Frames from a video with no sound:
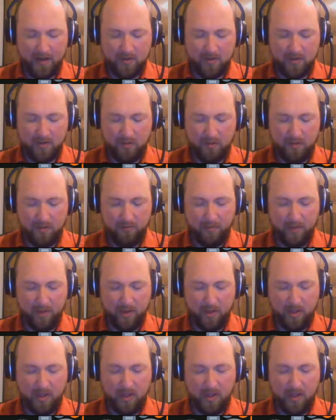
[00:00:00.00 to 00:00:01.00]
been
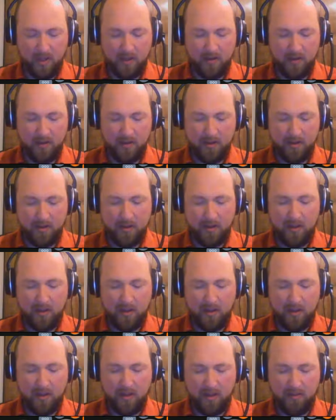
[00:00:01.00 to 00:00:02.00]
playing
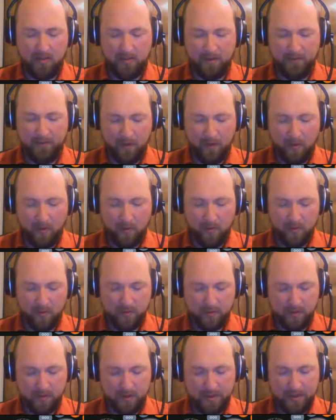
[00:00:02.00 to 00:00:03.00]
on my phone,
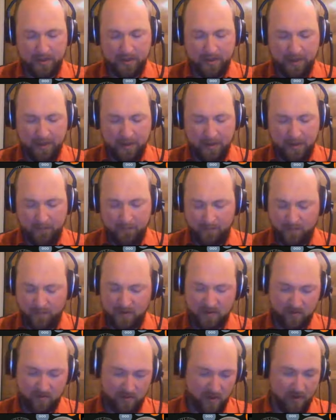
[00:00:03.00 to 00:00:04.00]
just
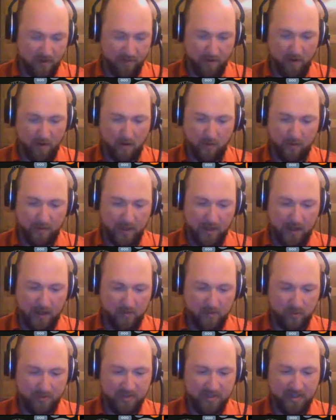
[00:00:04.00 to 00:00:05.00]
trying to figure out what the
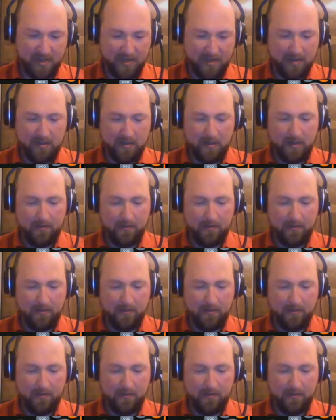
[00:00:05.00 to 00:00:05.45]
actual title of it